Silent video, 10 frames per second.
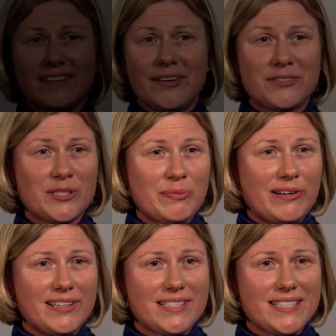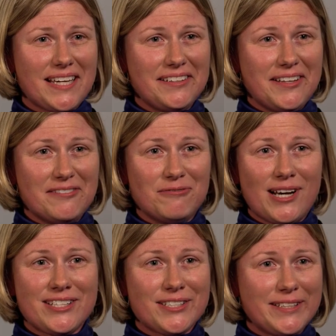love sports. I love
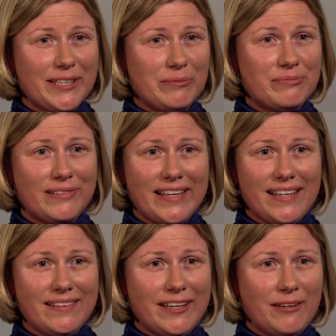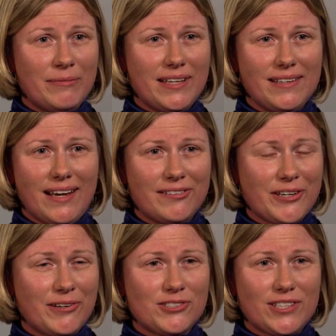watching them, playing them, and now
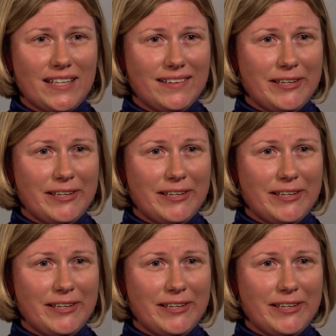coaching